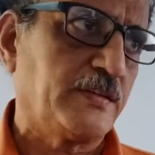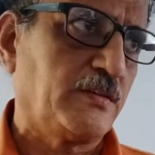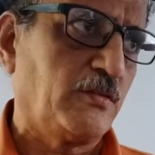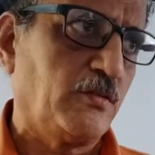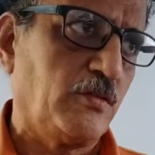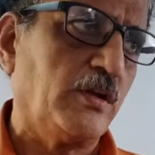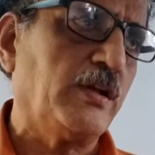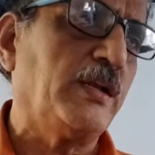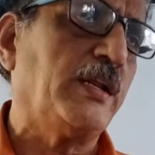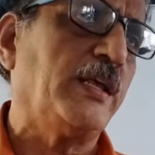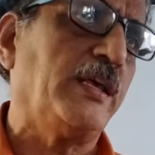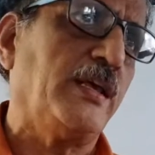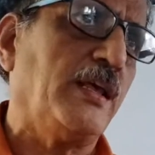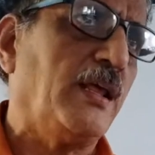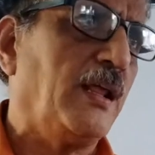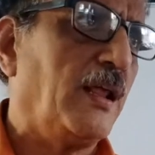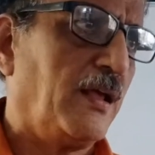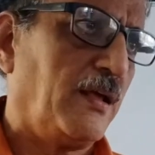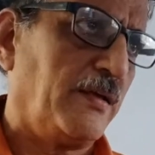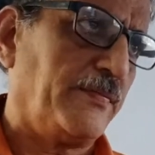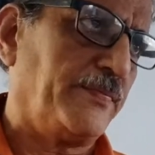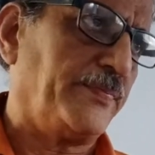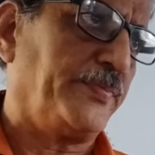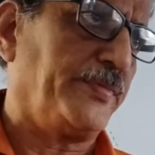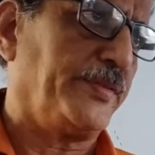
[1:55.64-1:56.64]
only
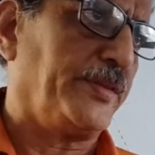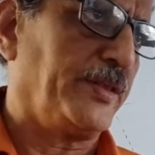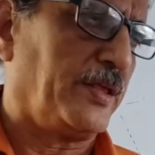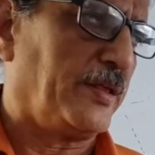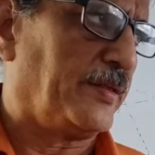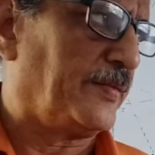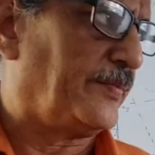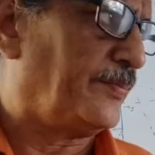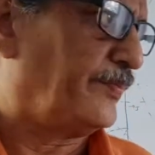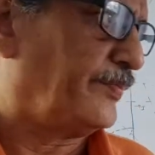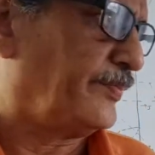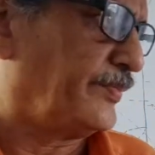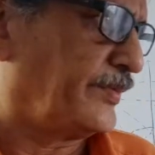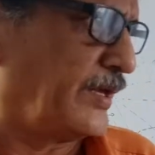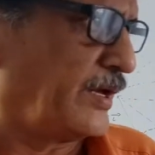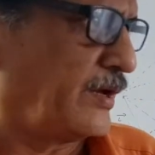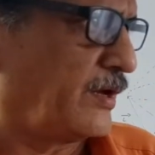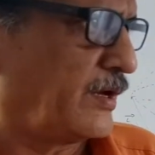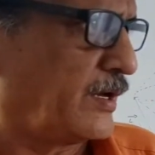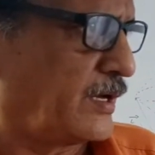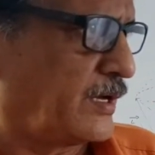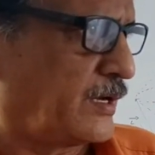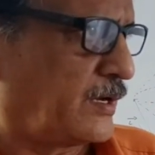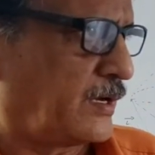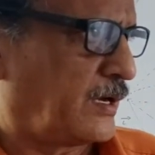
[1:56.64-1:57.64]
the
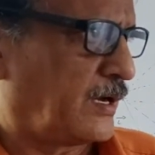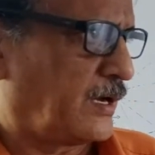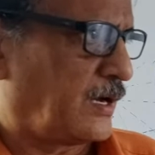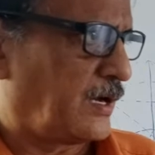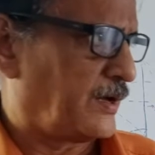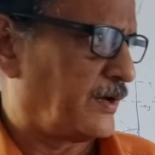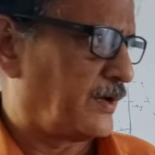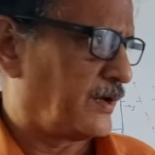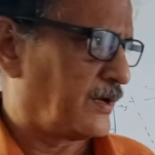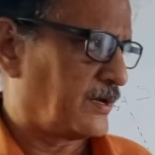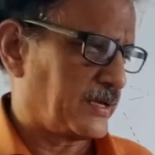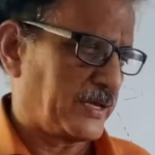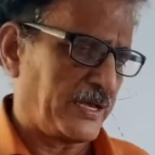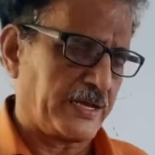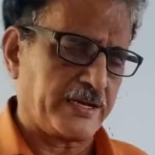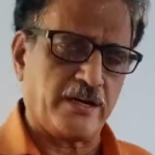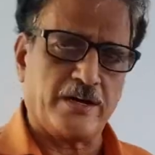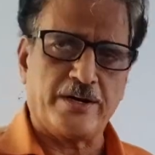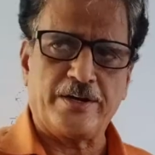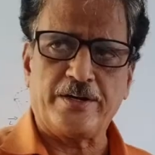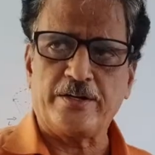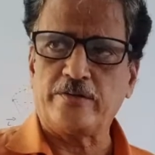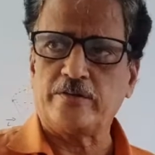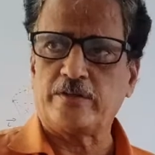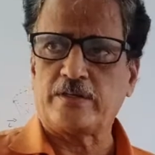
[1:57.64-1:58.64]

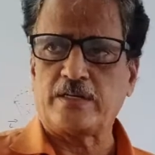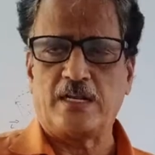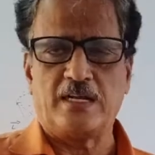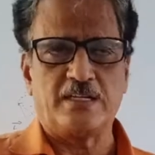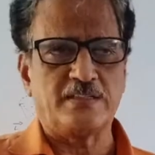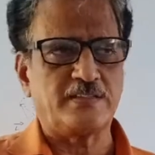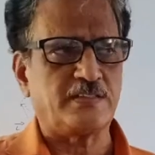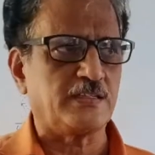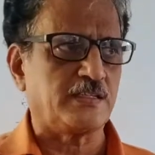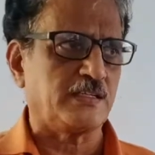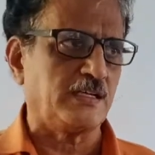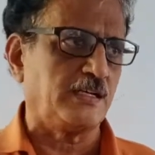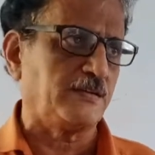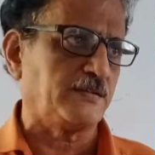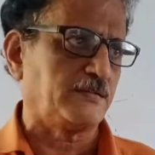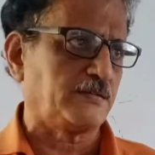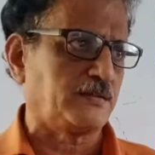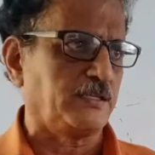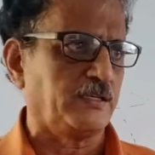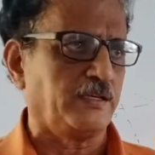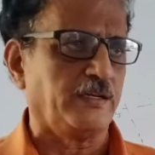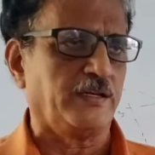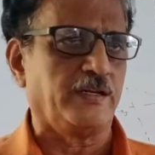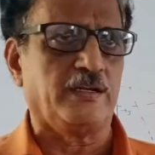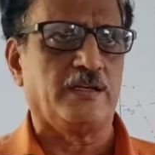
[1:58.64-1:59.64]
according to classical
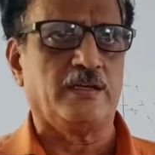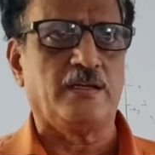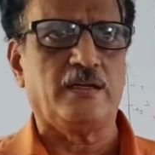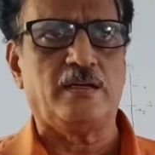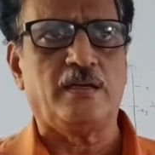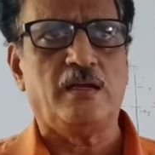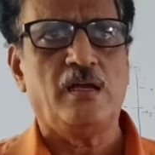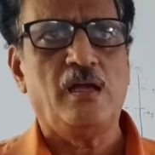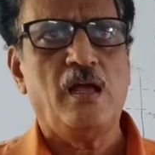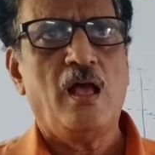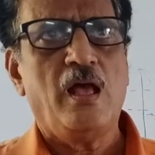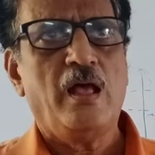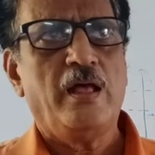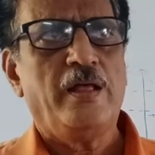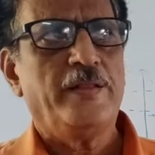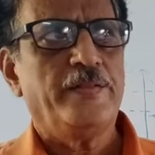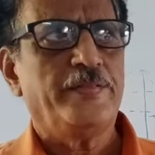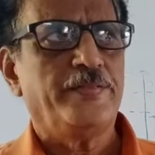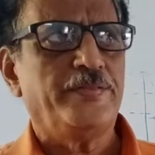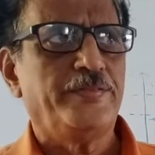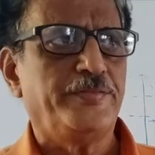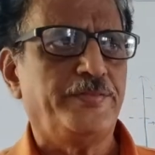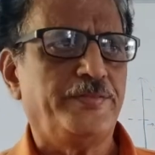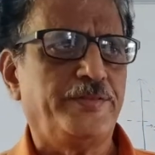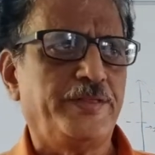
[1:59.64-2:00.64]
theory,
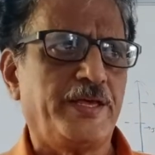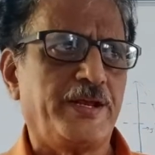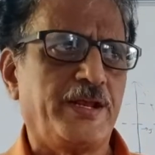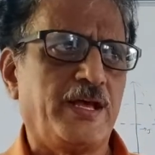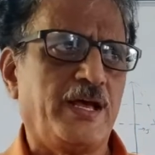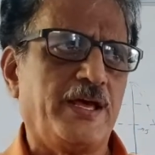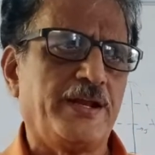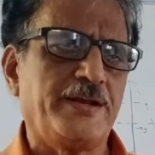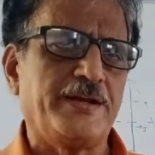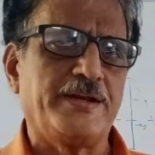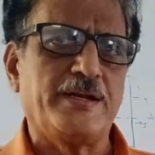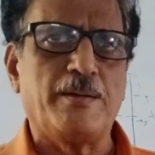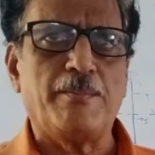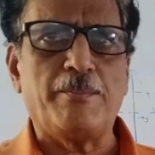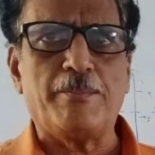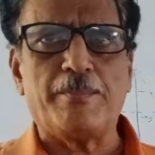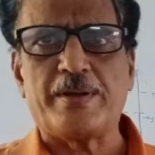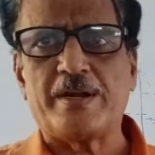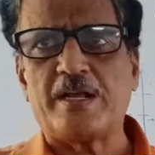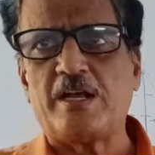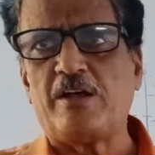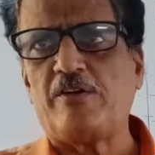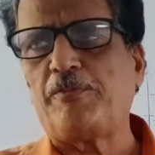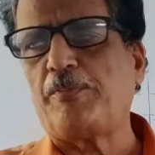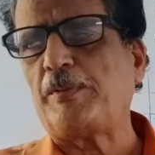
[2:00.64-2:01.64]
there are number
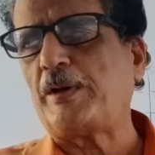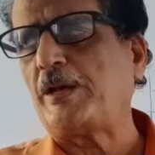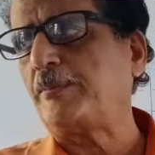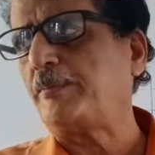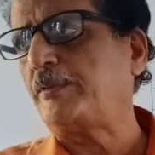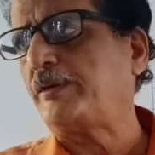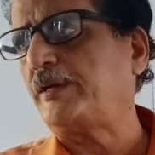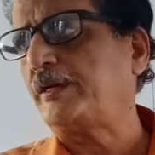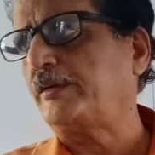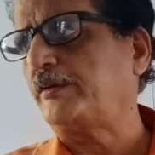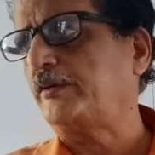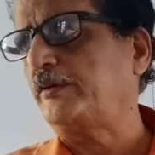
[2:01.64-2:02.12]
of permitted